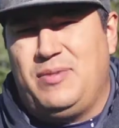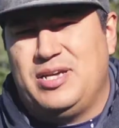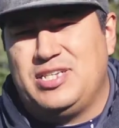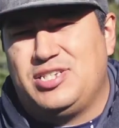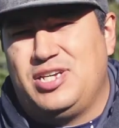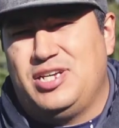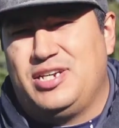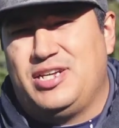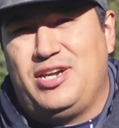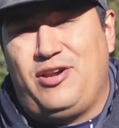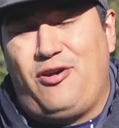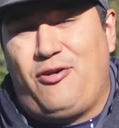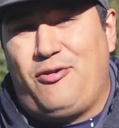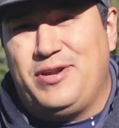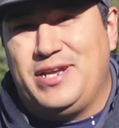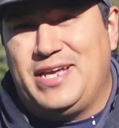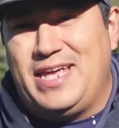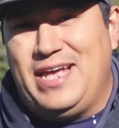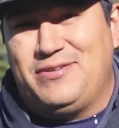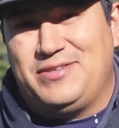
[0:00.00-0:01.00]
My son can
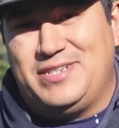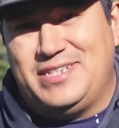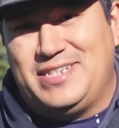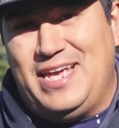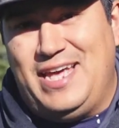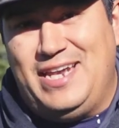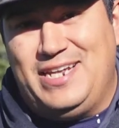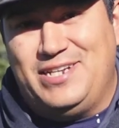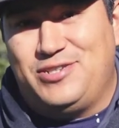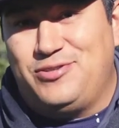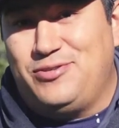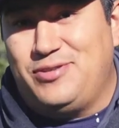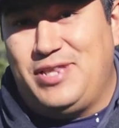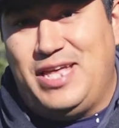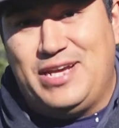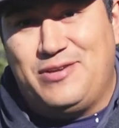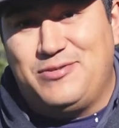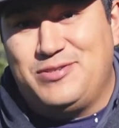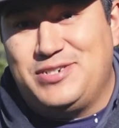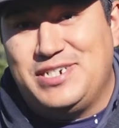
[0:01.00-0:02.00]
already count to 10 in two
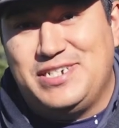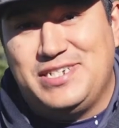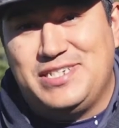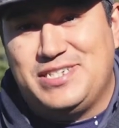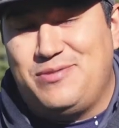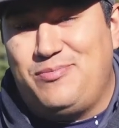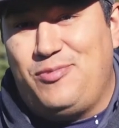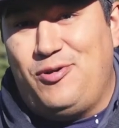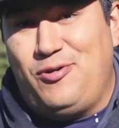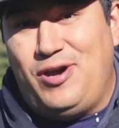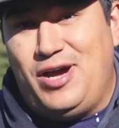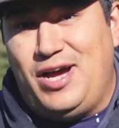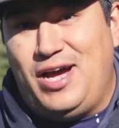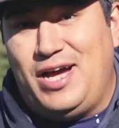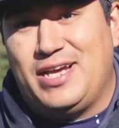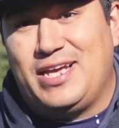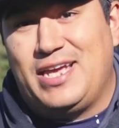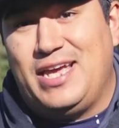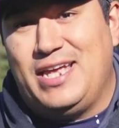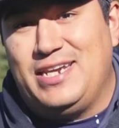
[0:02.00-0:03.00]
languages, in
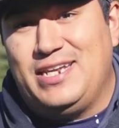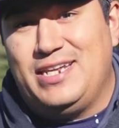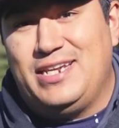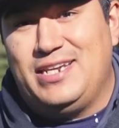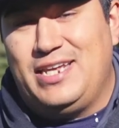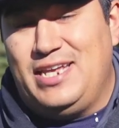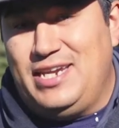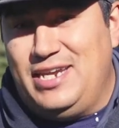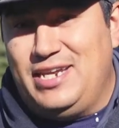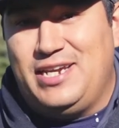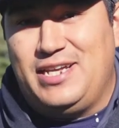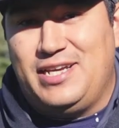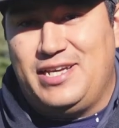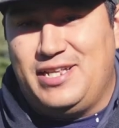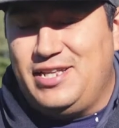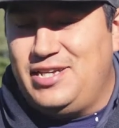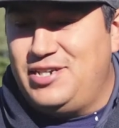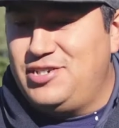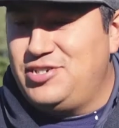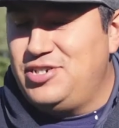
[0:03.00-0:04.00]
Mohawk and in, and in
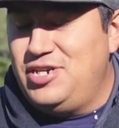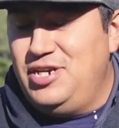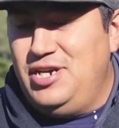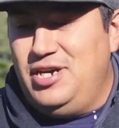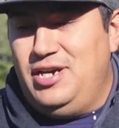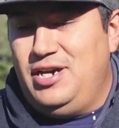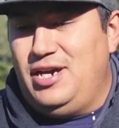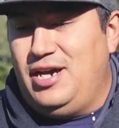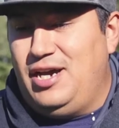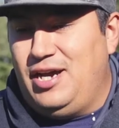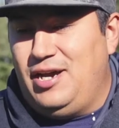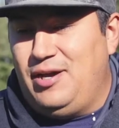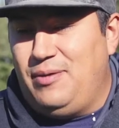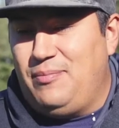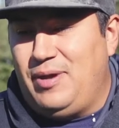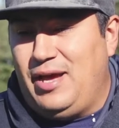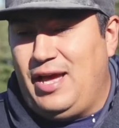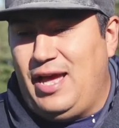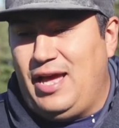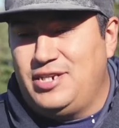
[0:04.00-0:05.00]
English.
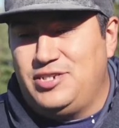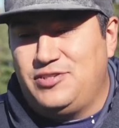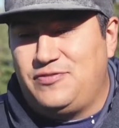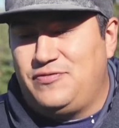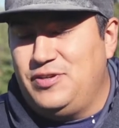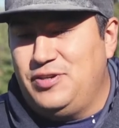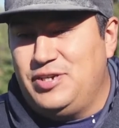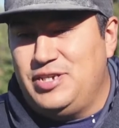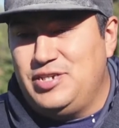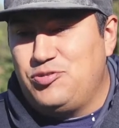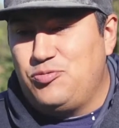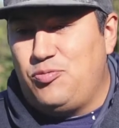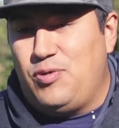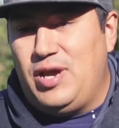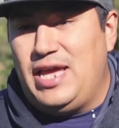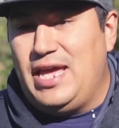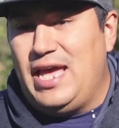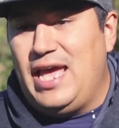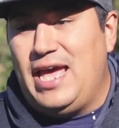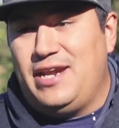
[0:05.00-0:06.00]
Um, I just feel he's
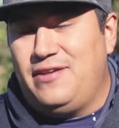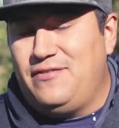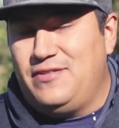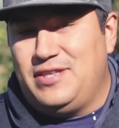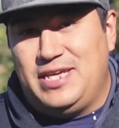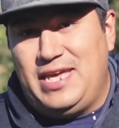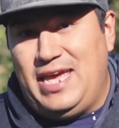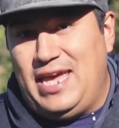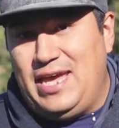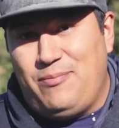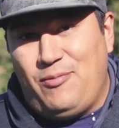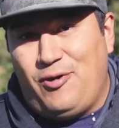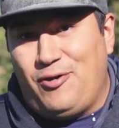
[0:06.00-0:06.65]
way ahead of the game